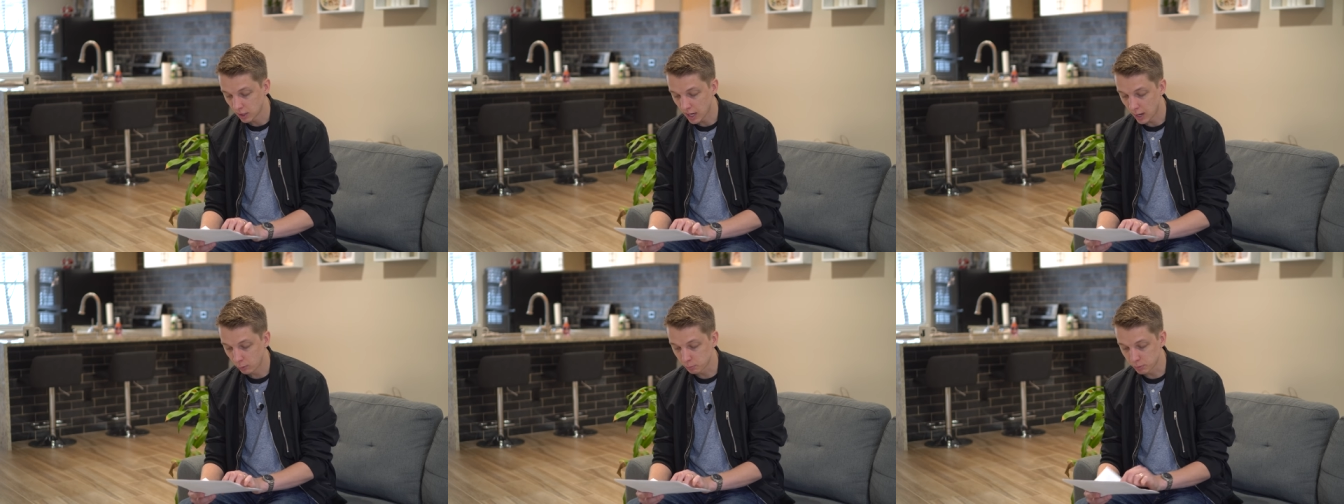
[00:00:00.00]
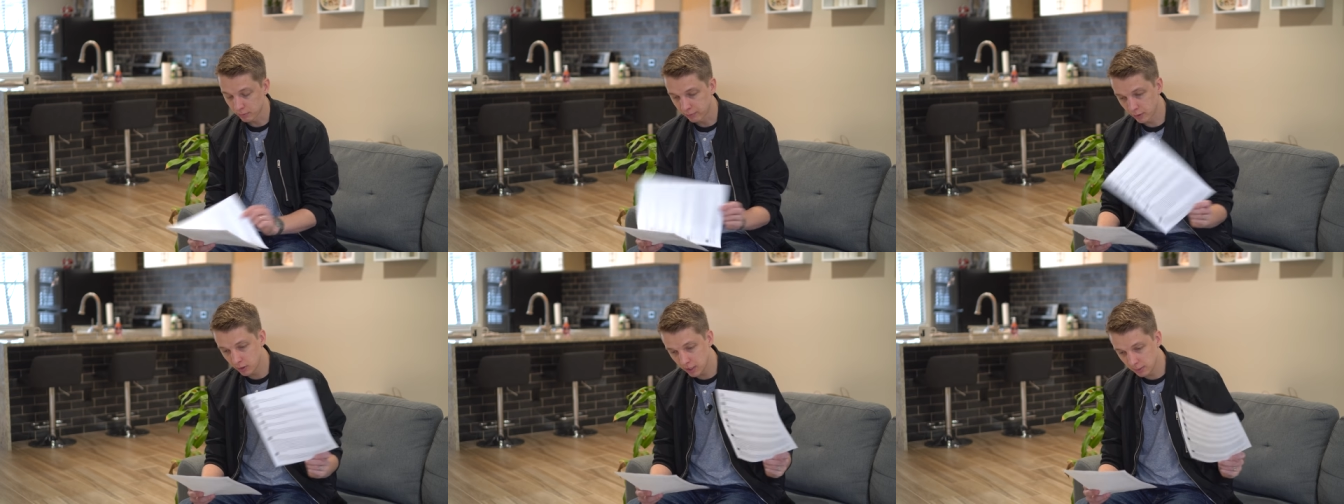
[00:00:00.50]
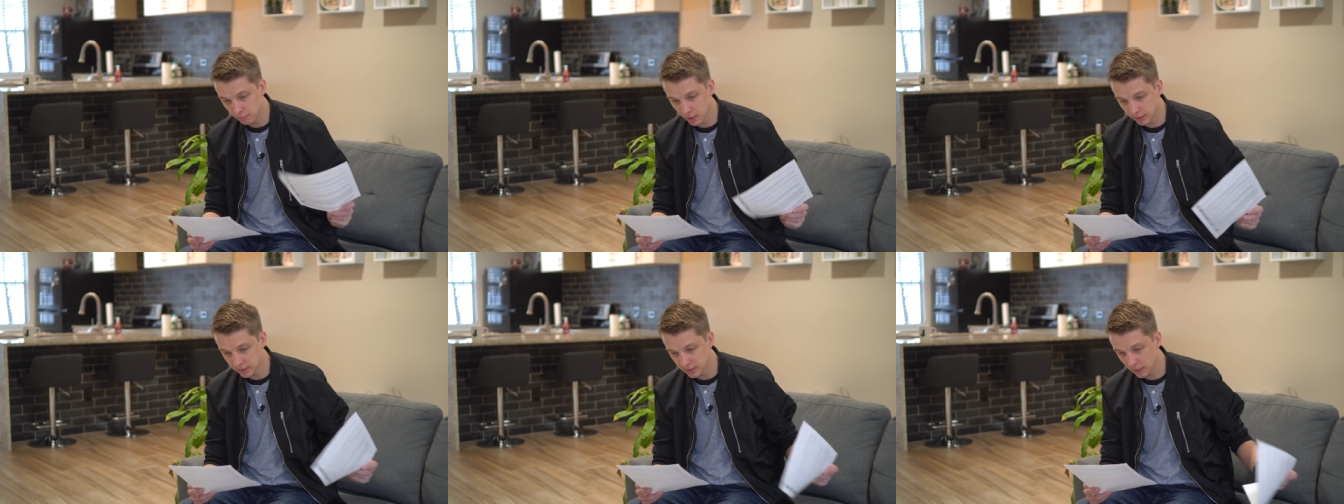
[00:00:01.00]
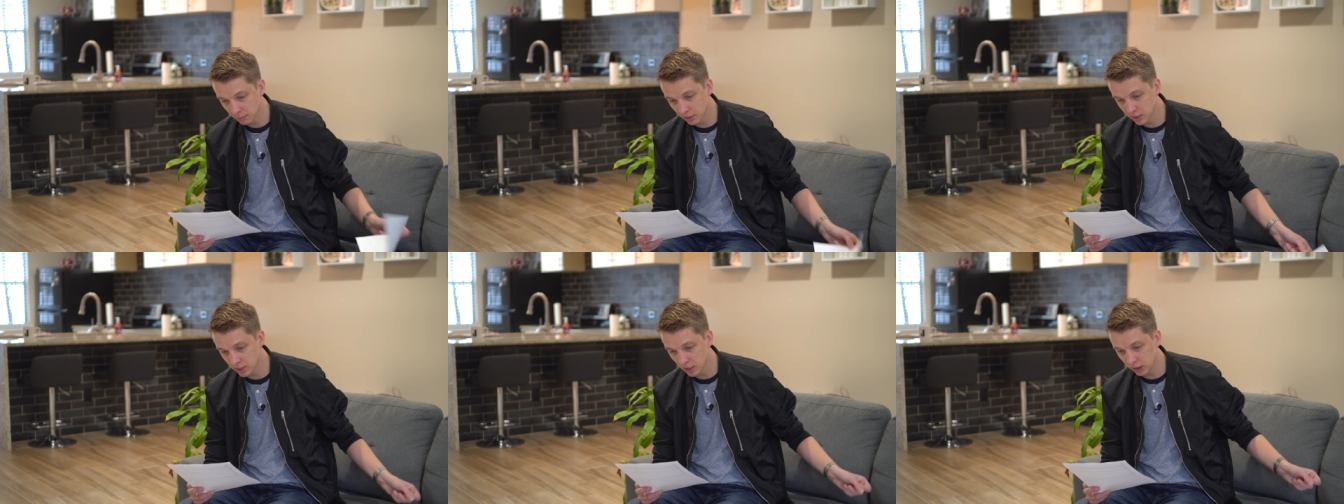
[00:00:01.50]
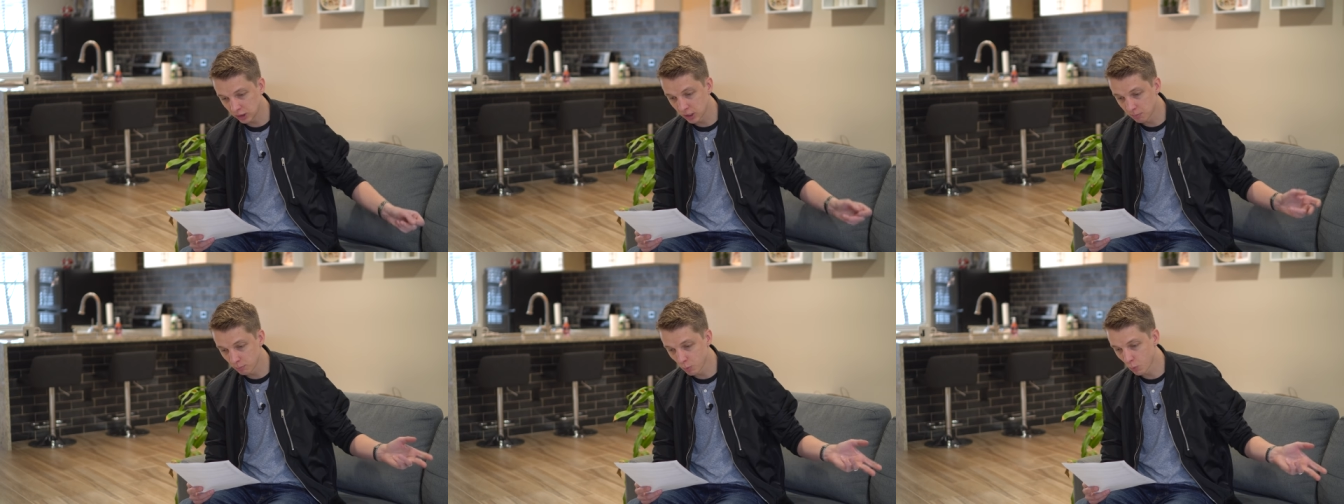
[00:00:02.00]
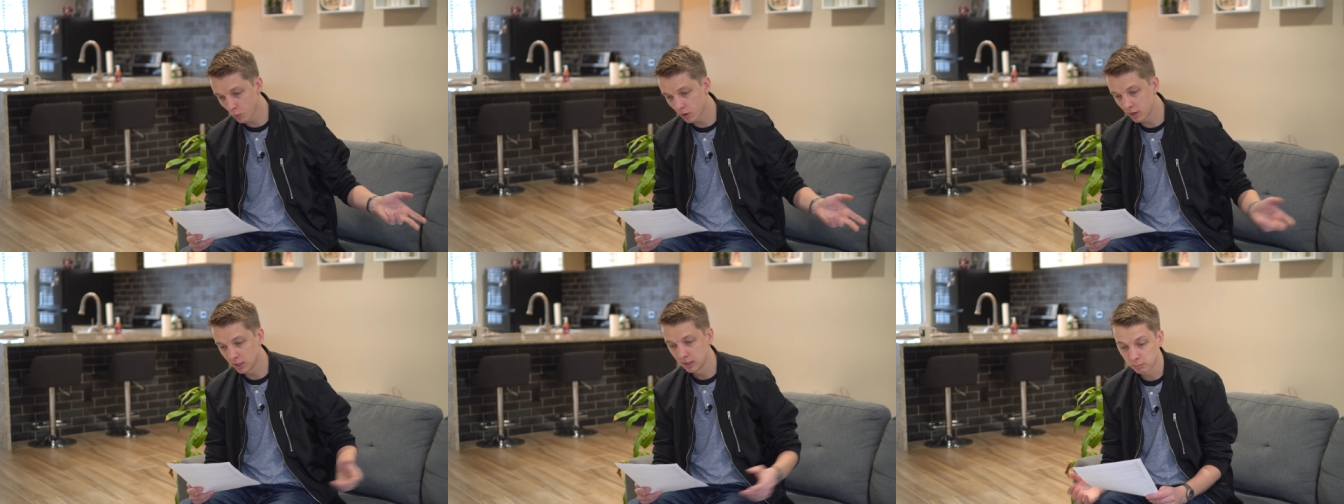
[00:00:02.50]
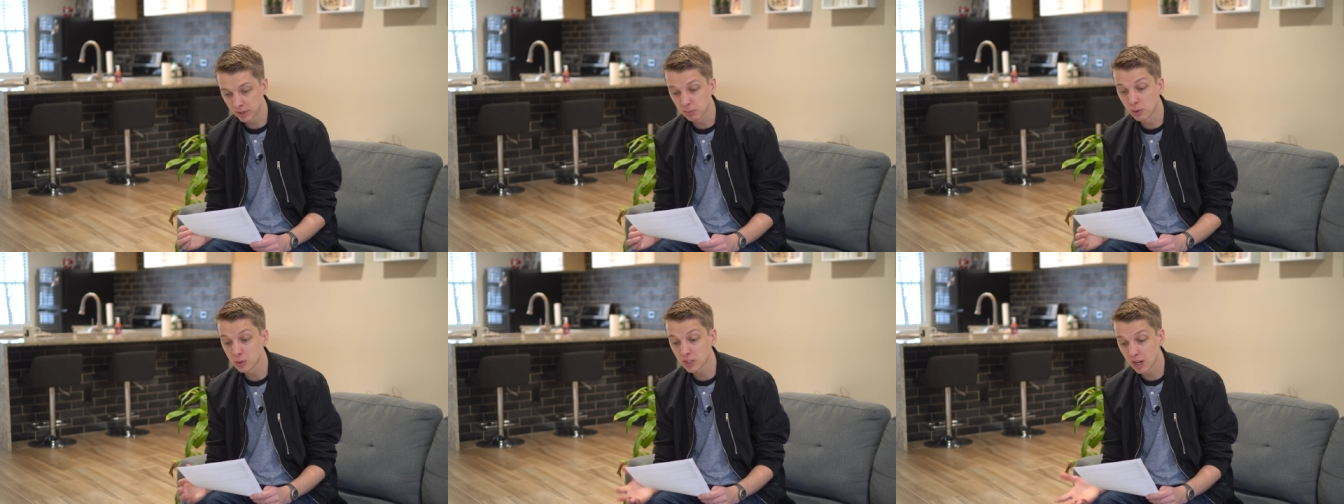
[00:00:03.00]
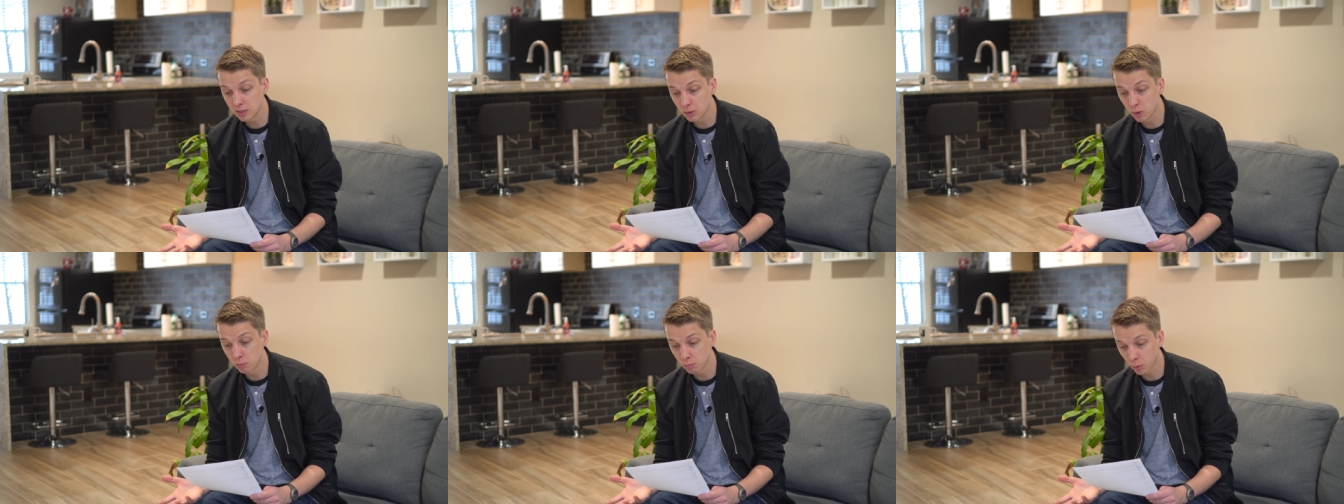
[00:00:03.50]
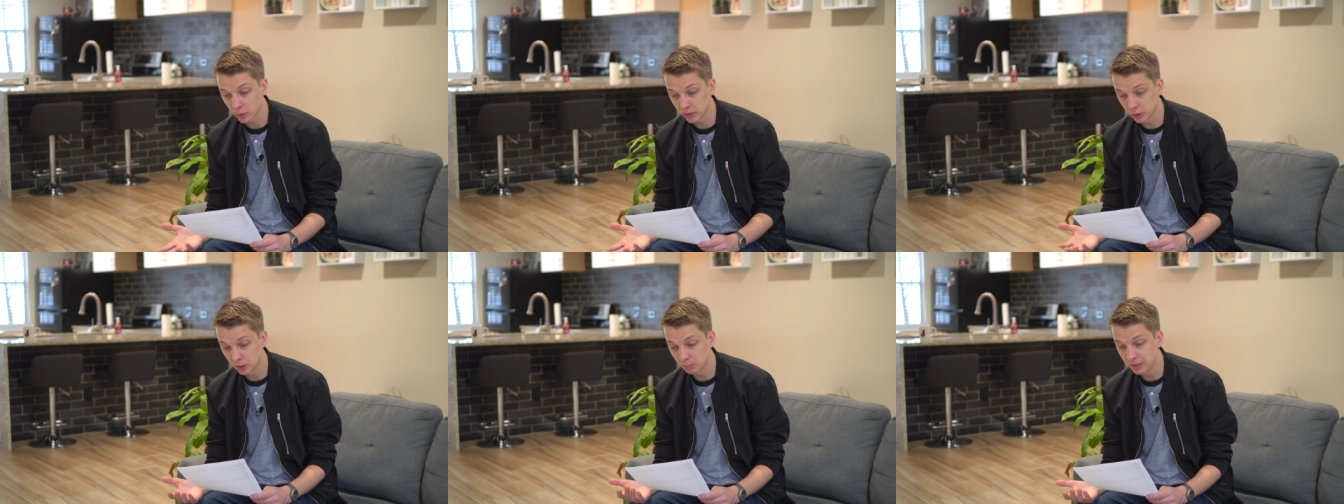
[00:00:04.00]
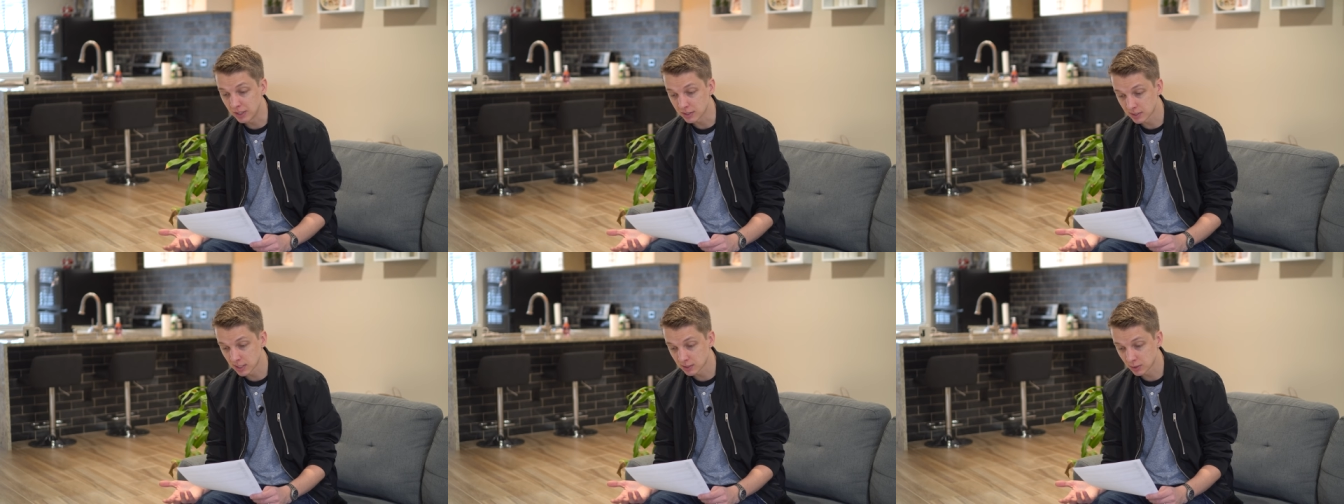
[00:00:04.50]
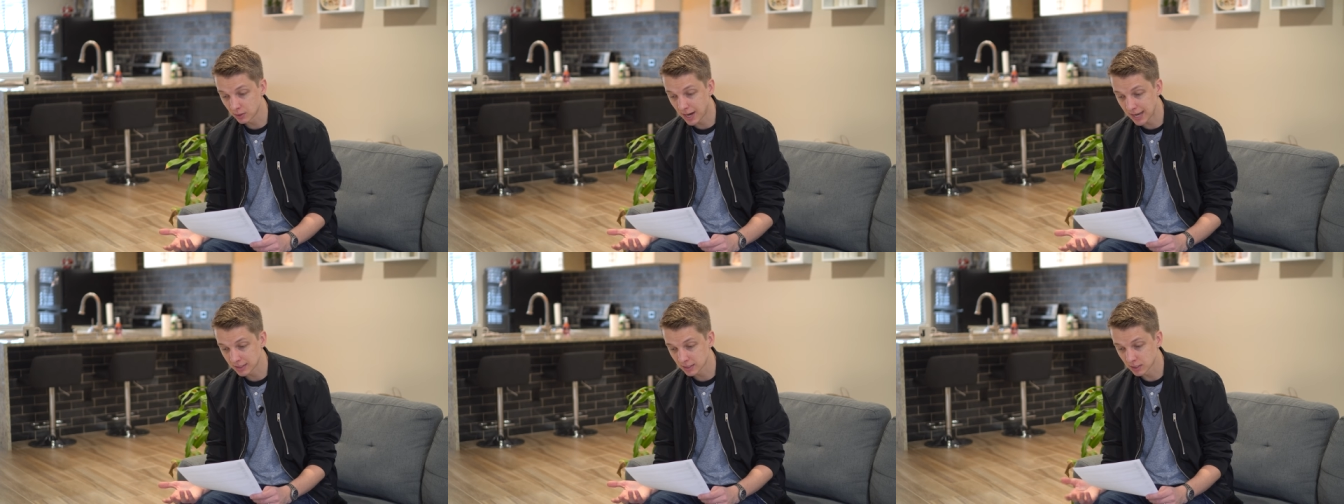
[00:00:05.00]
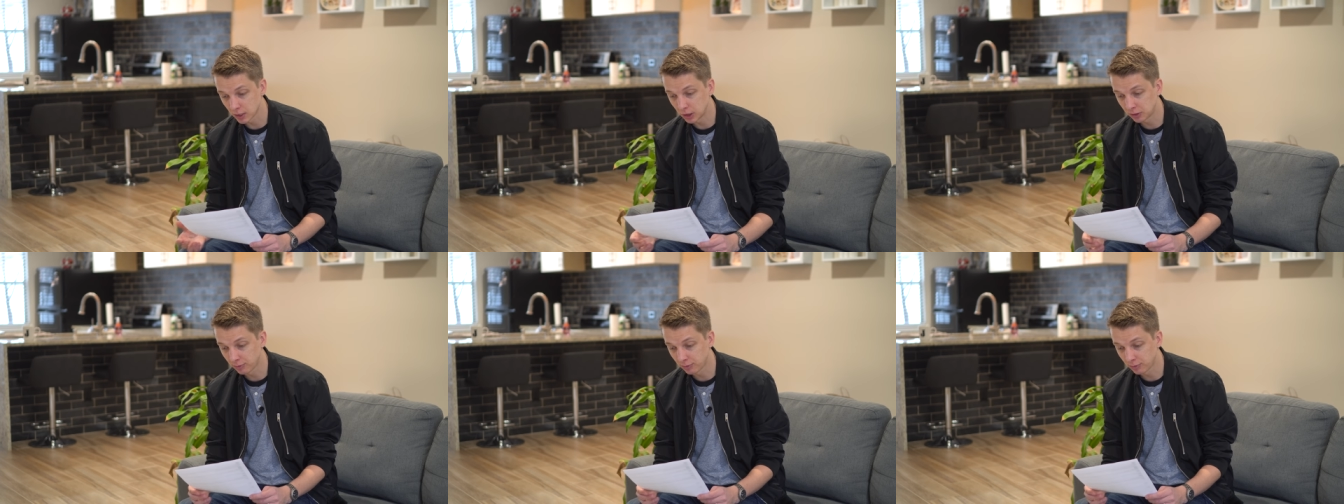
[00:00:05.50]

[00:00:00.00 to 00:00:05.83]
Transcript: I would prefer in-body stabilization more, but the most unknown point should be the sensor as such.